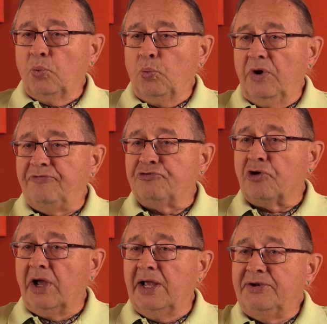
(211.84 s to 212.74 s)
We've
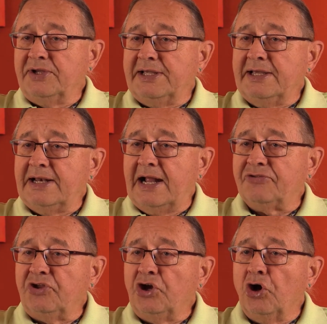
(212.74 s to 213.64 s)
tried to get
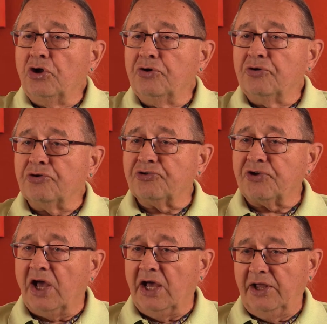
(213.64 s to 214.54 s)
at the
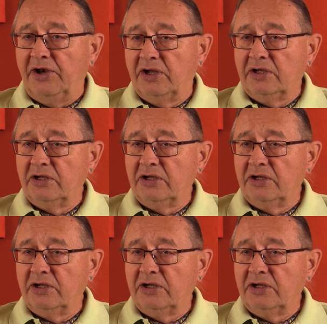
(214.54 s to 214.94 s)
underside